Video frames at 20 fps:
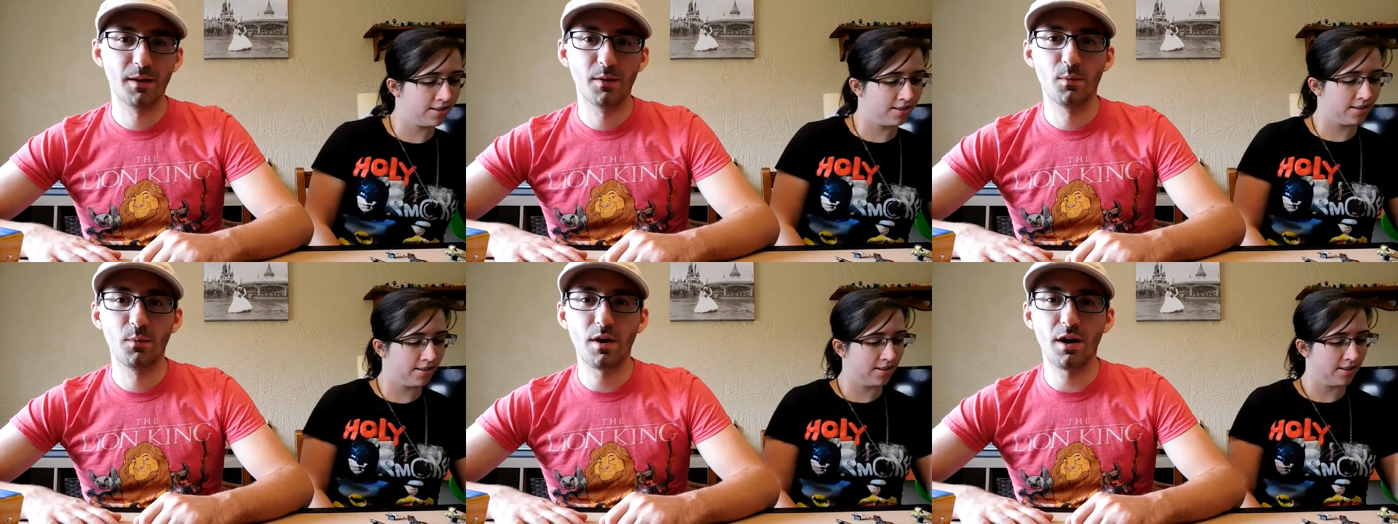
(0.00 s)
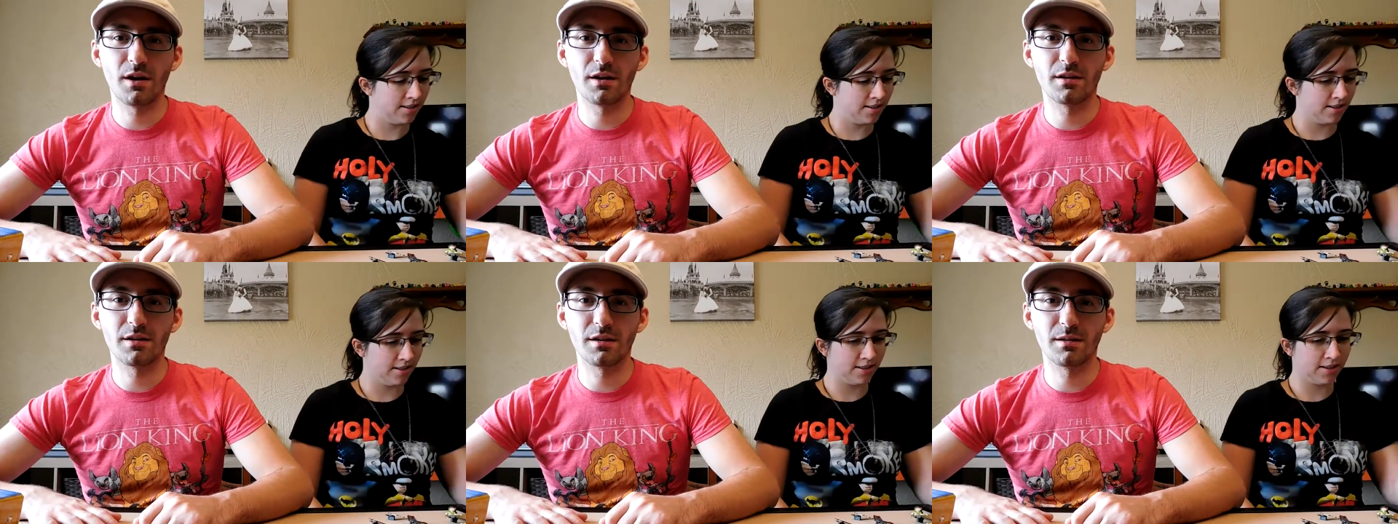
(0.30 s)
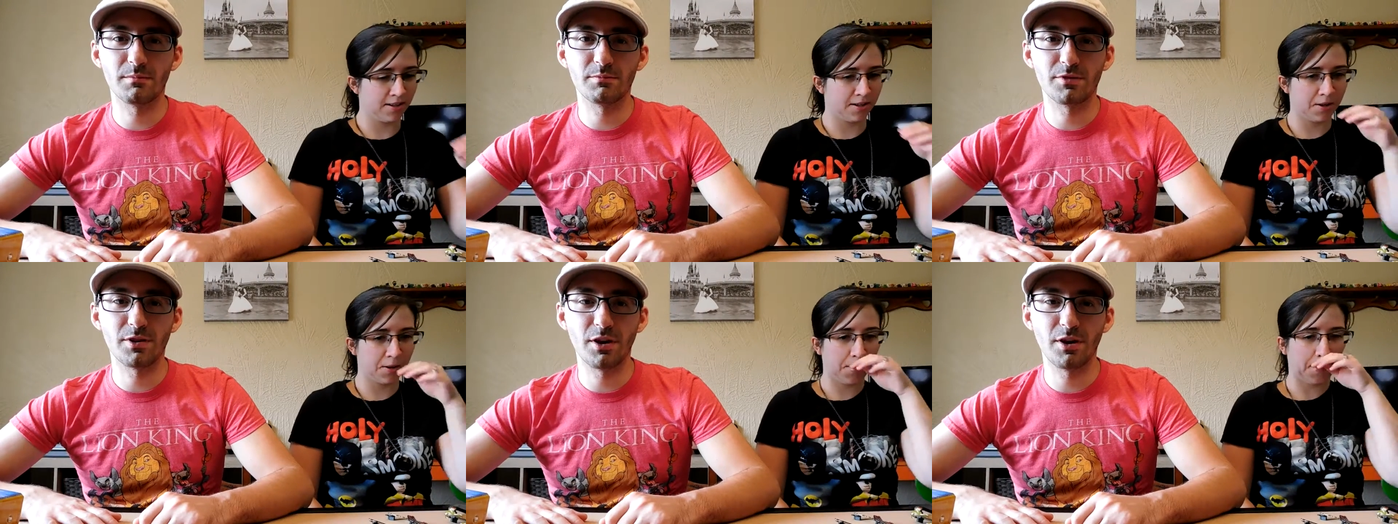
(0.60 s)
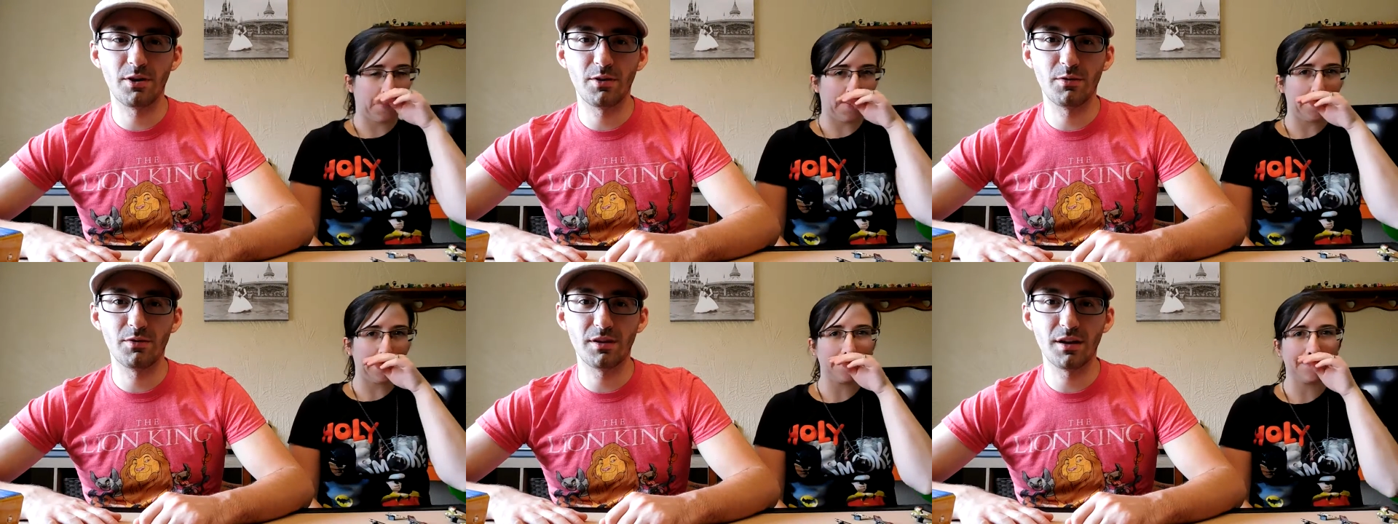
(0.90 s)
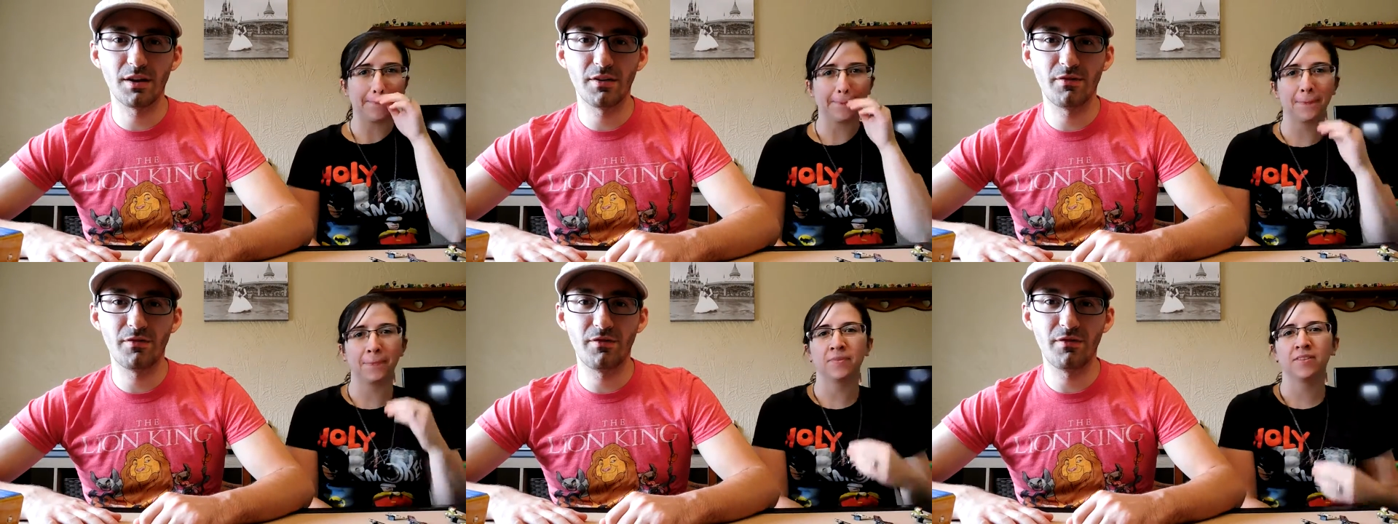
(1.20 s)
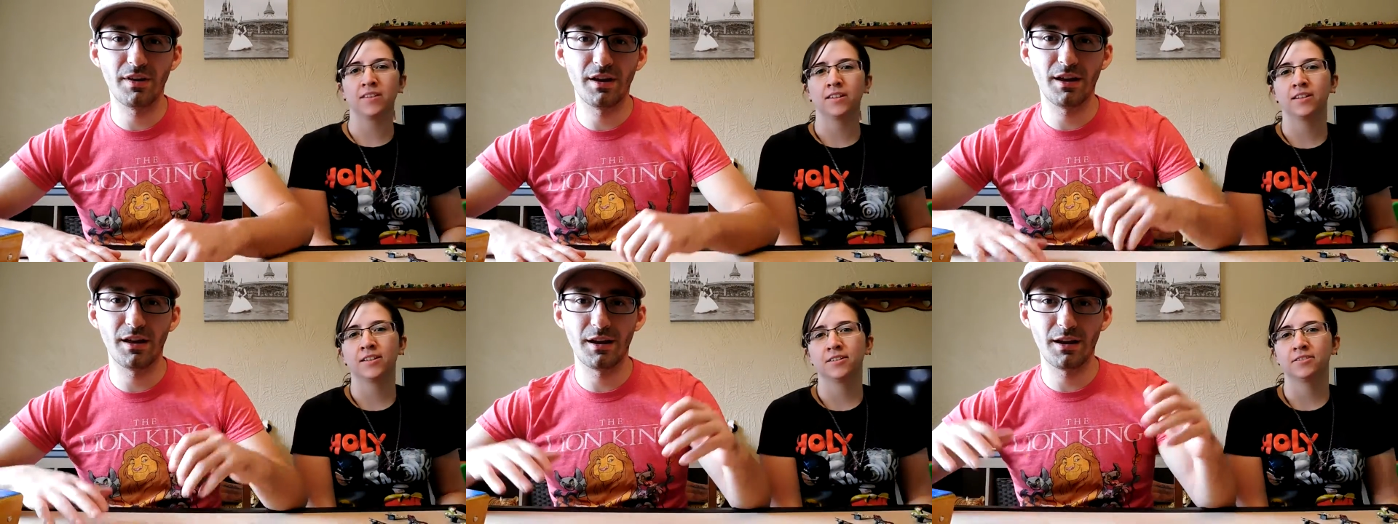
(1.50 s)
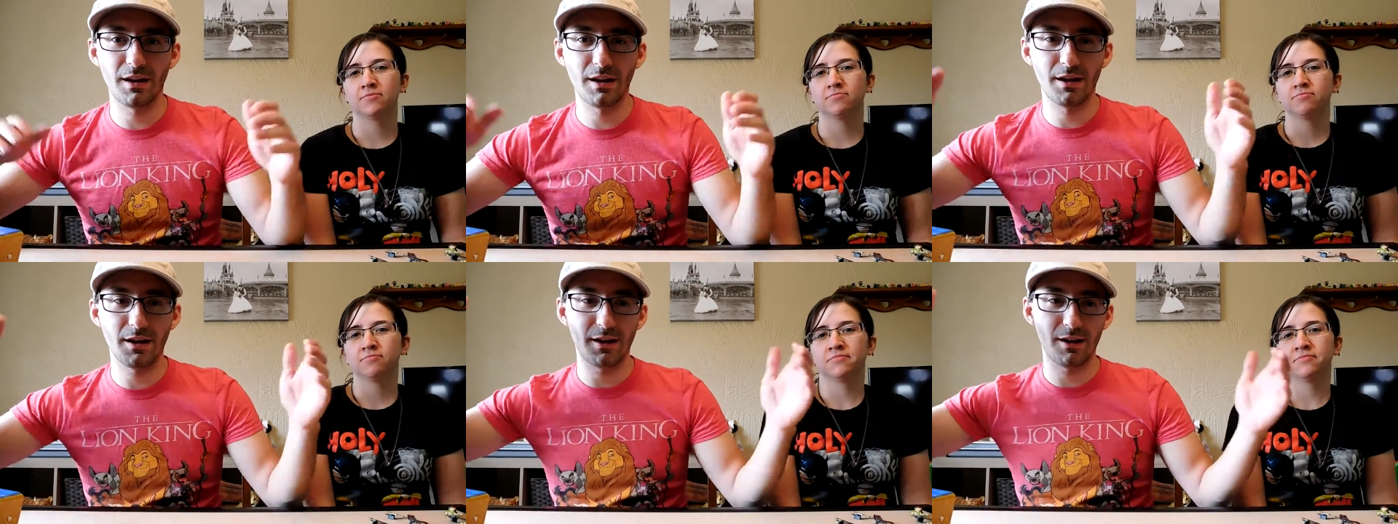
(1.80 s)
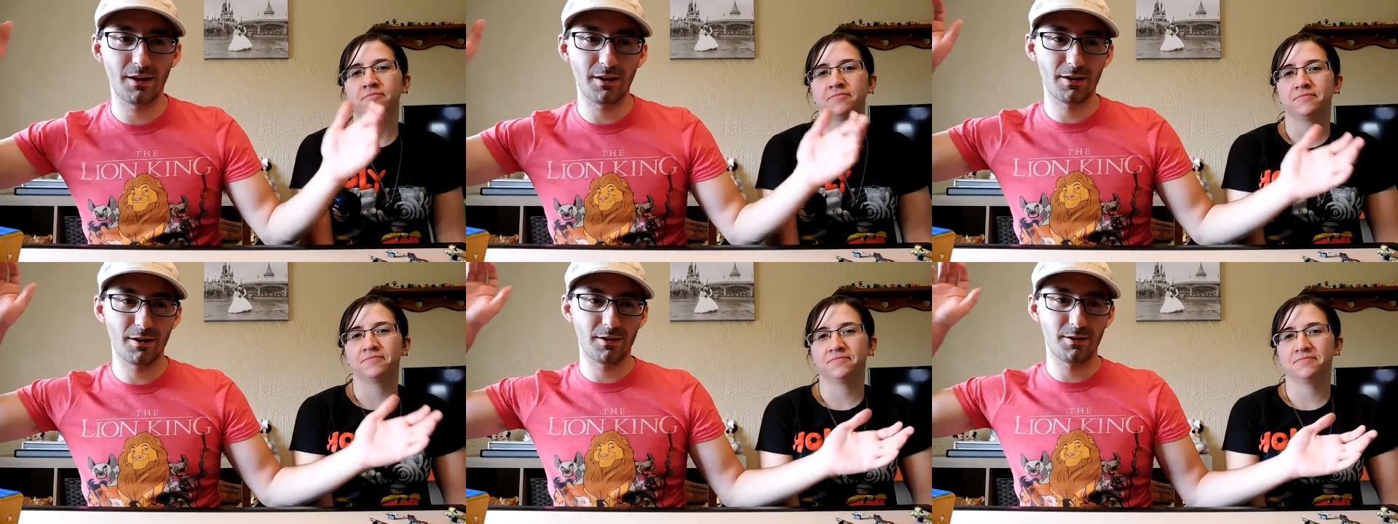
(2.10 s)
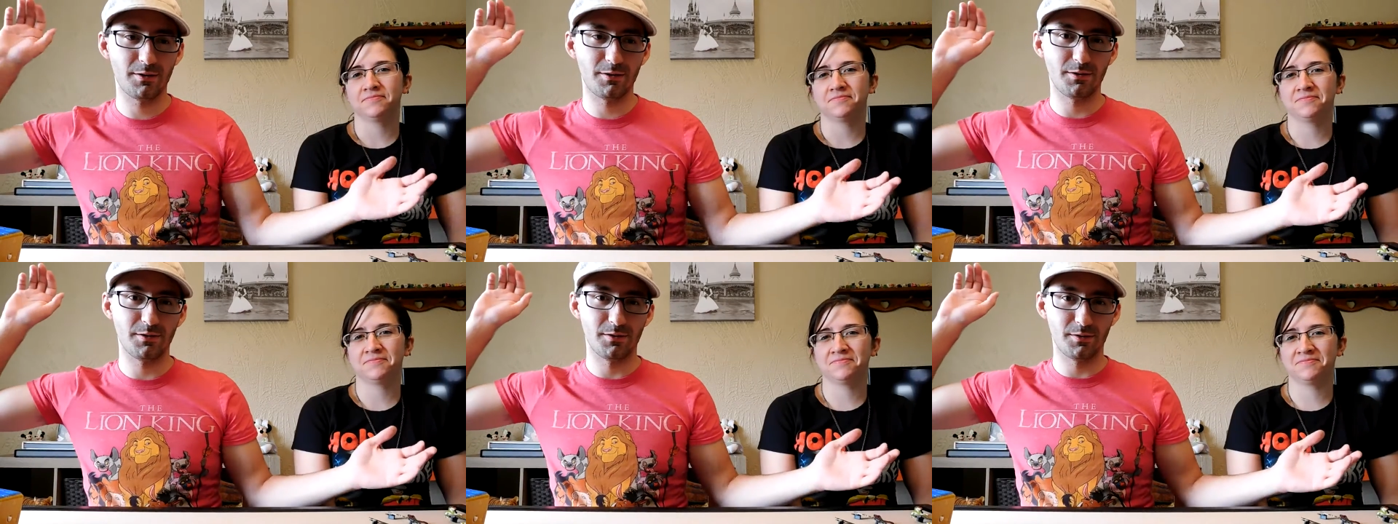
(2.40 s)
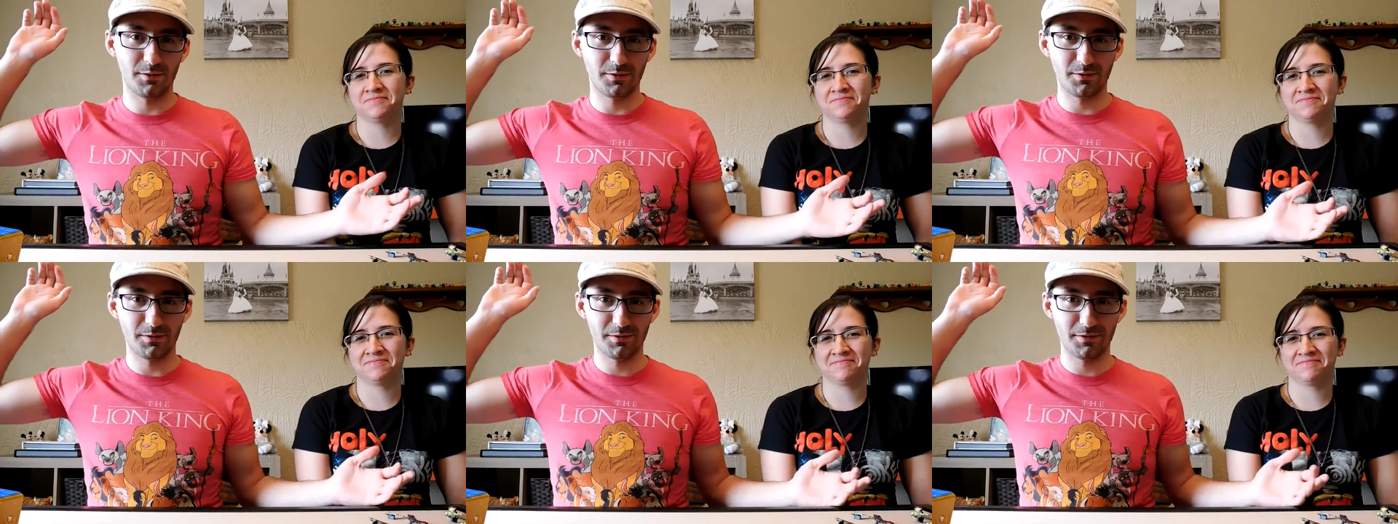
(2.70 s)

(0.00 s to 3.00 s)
Speaker 1: Welcome to the video.